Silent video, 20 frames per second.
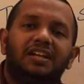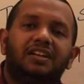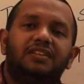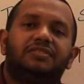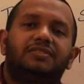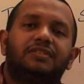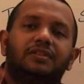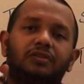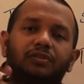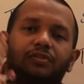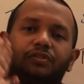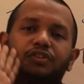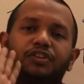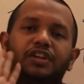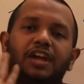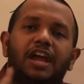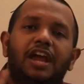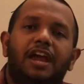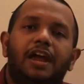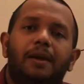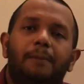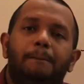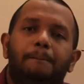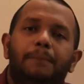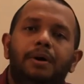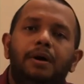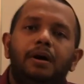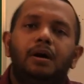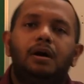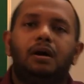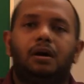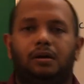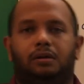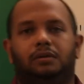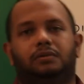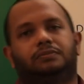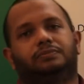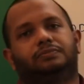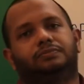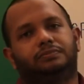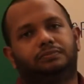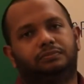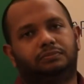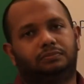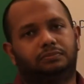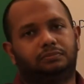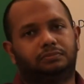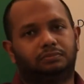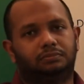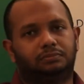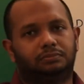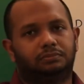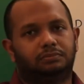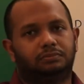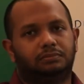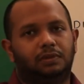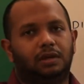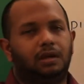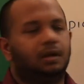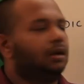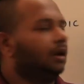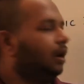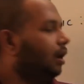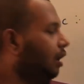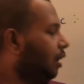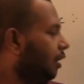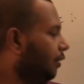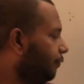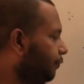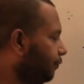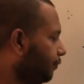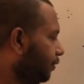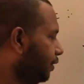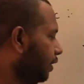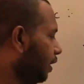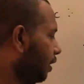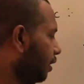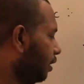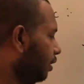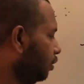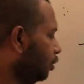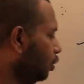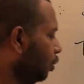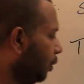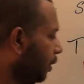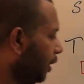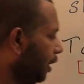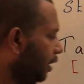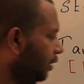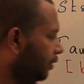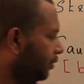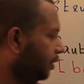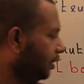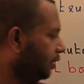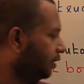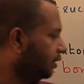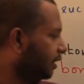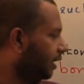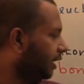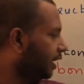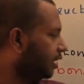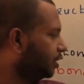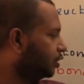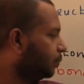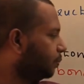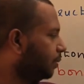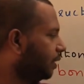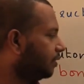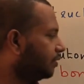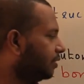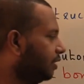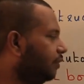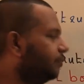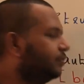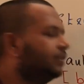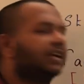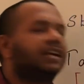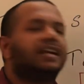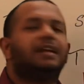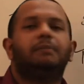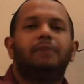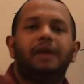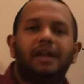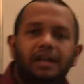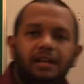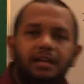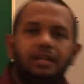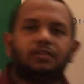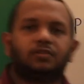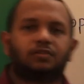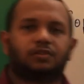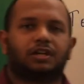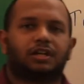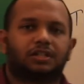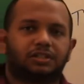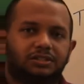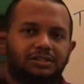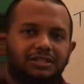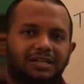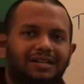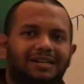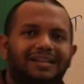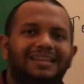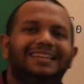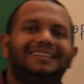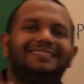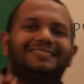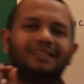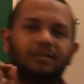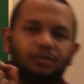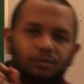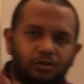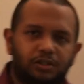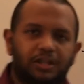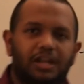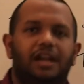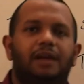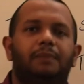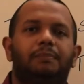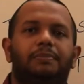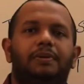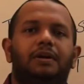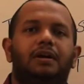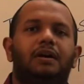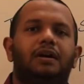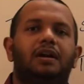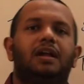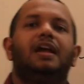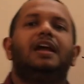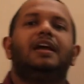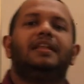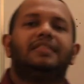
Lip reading: is stable, after donating the H plus, if the remaining structure is stable,